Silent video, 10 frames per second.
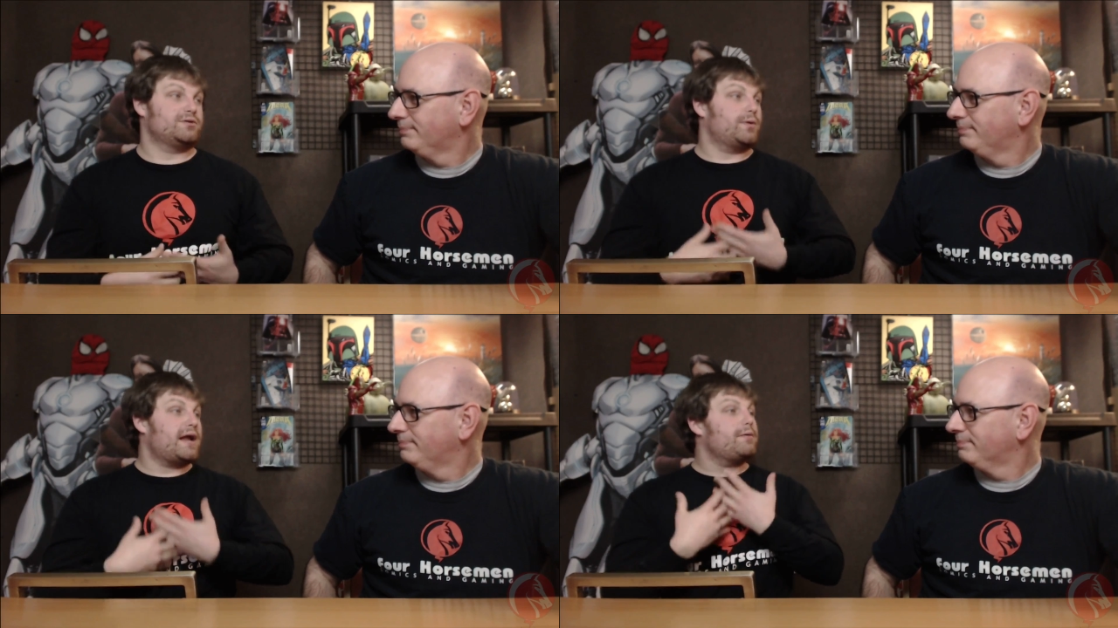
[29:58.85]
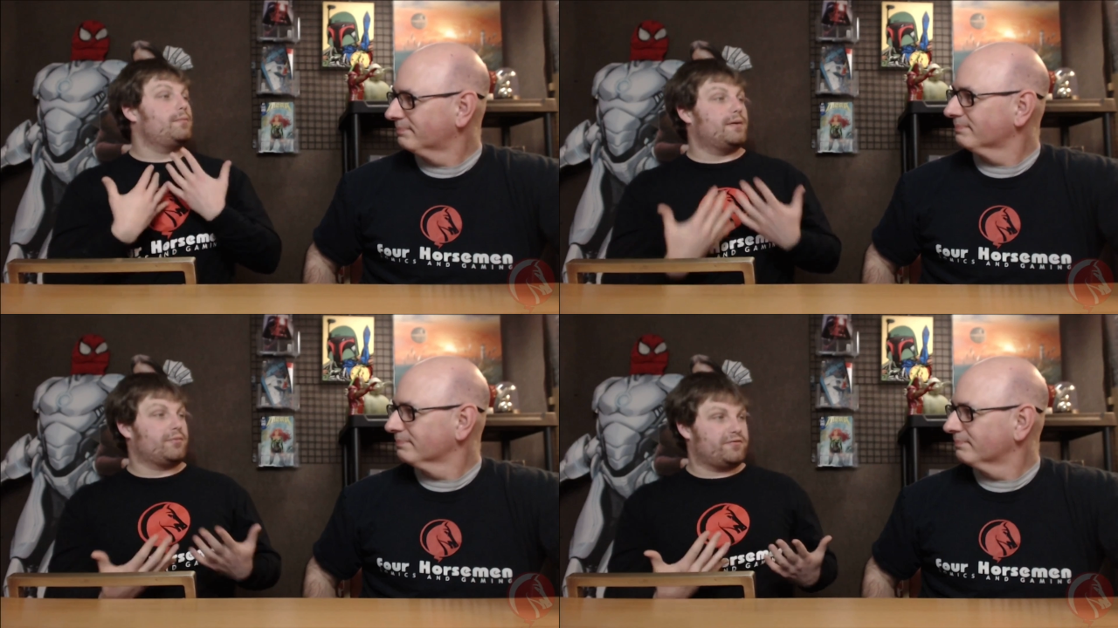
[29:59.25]
Speaker 1: What I
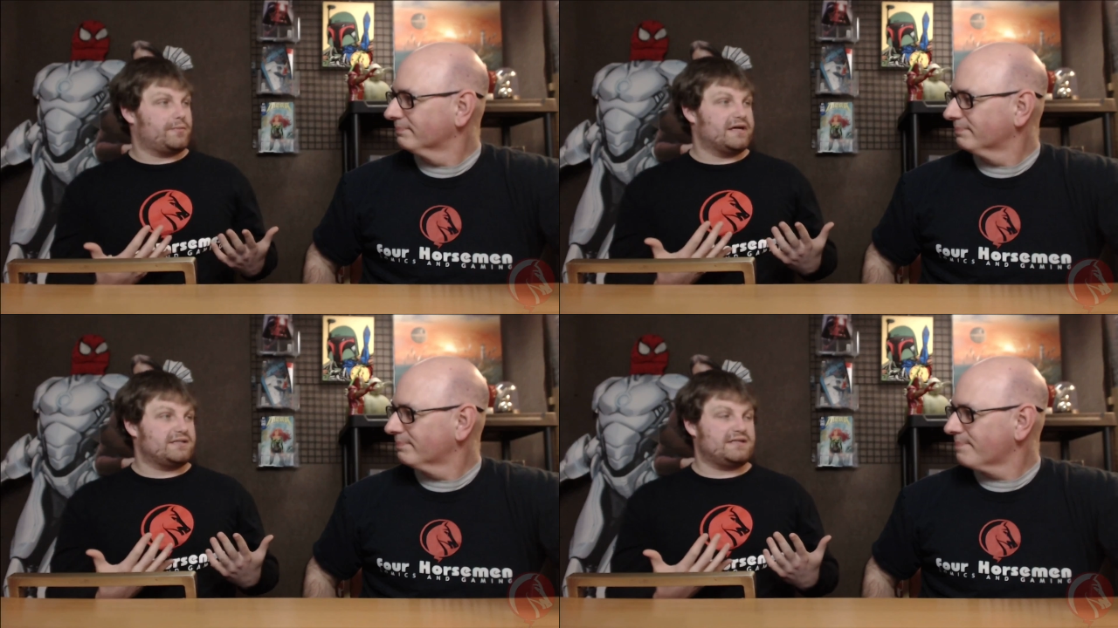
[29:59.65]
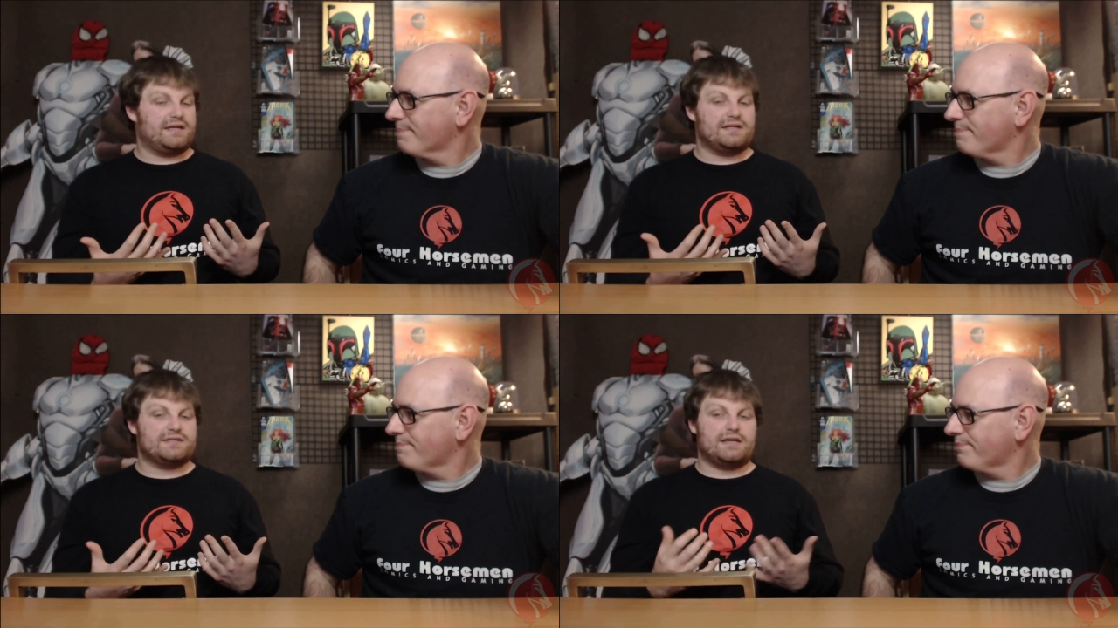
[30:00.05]
remember from that scene
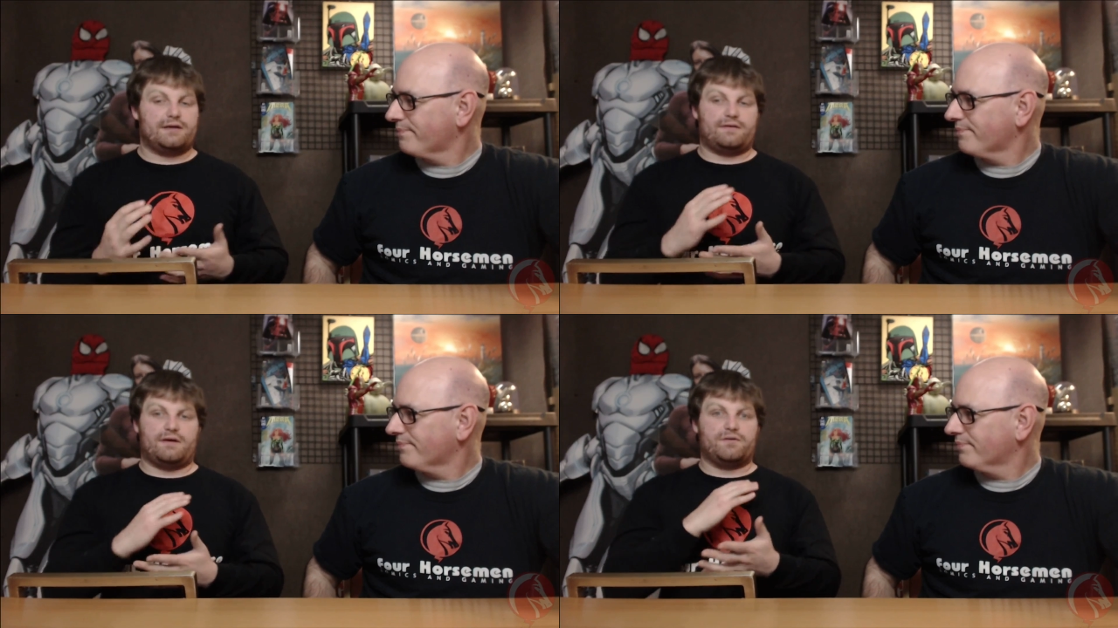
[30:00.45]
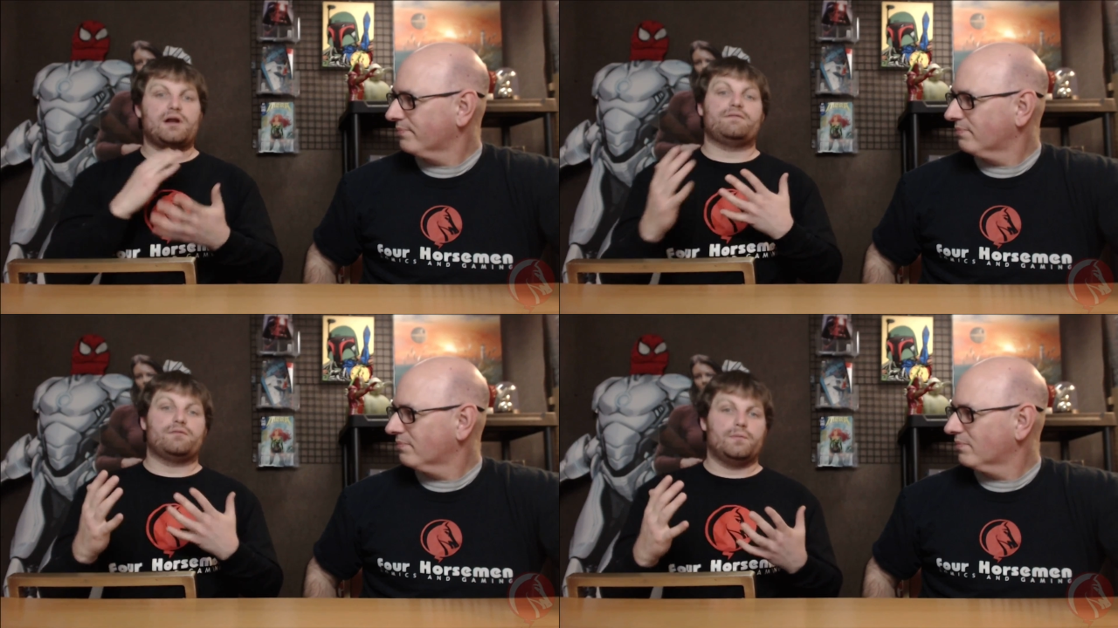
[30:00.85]
is, if you're not
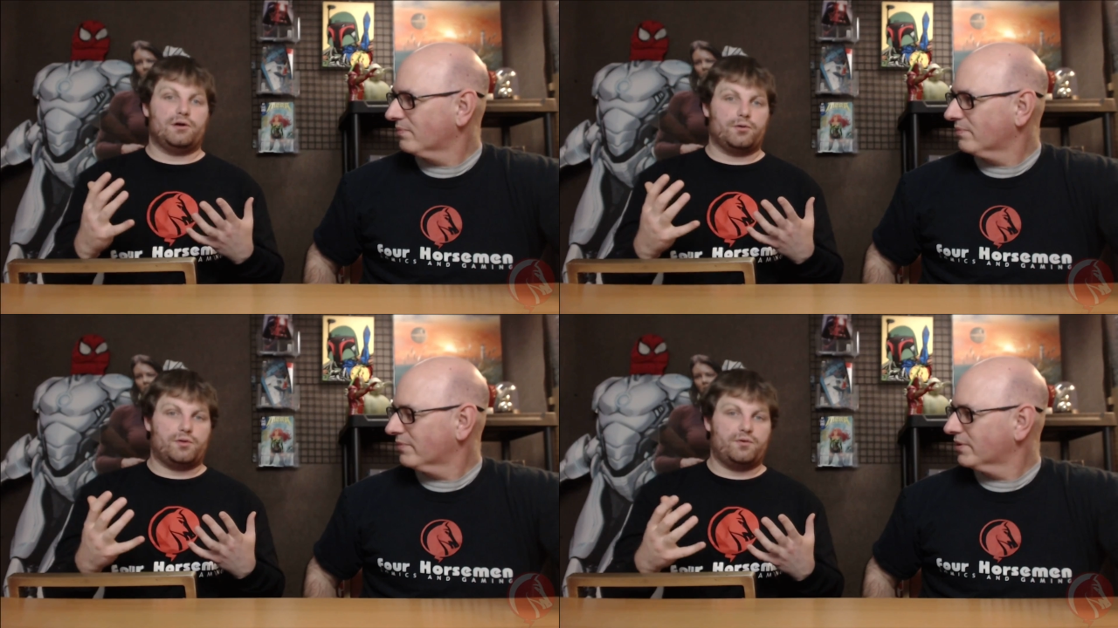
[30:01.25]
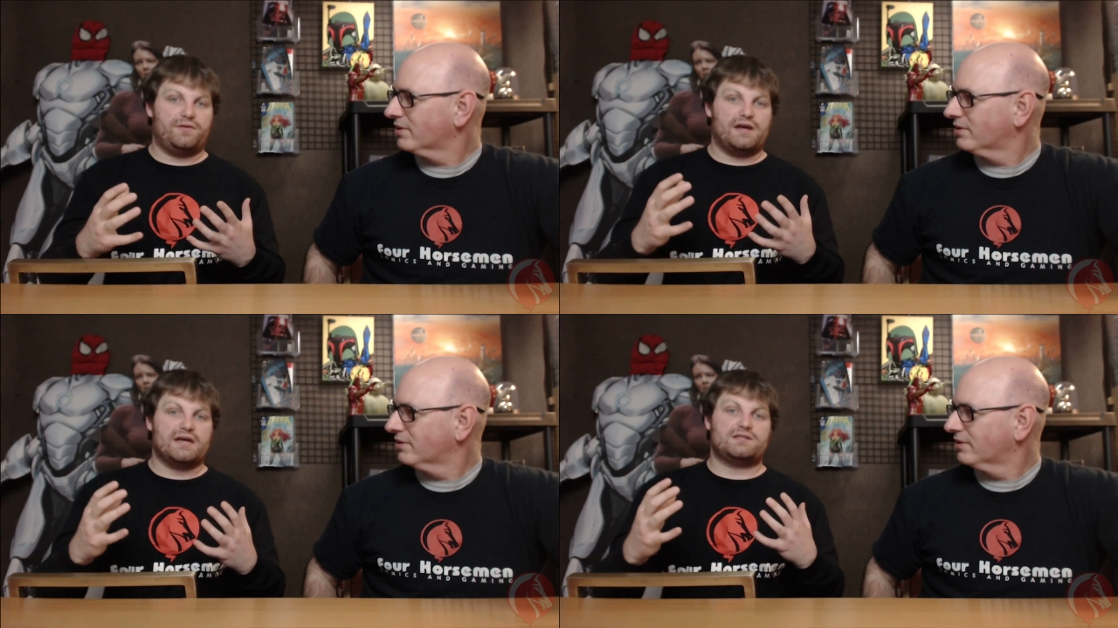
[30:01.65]
familiar with the movie,
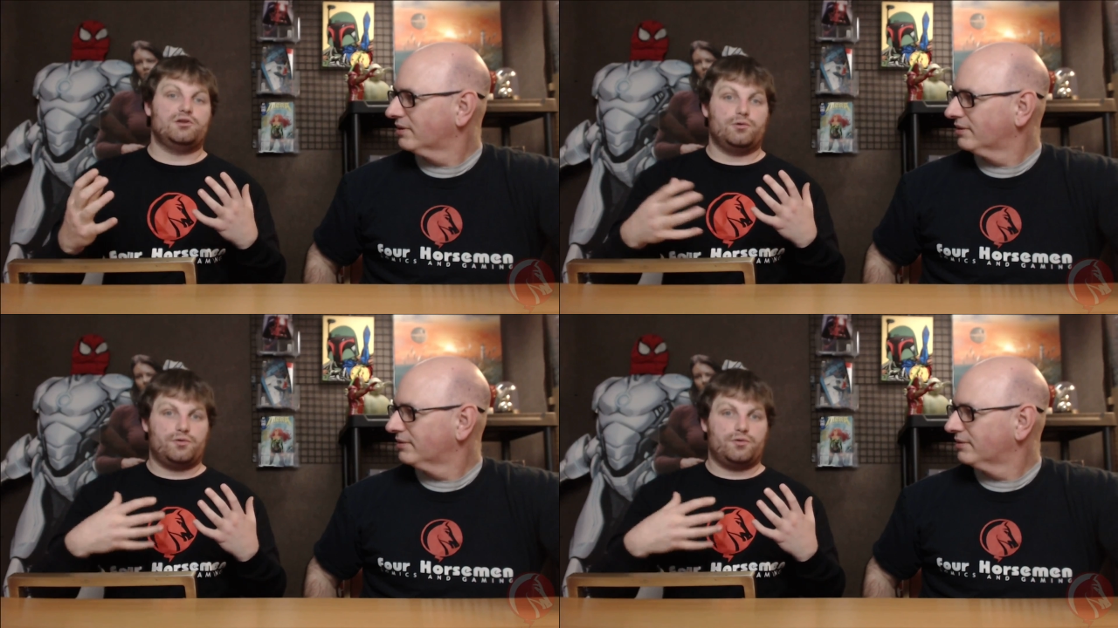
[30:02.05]
it has to do with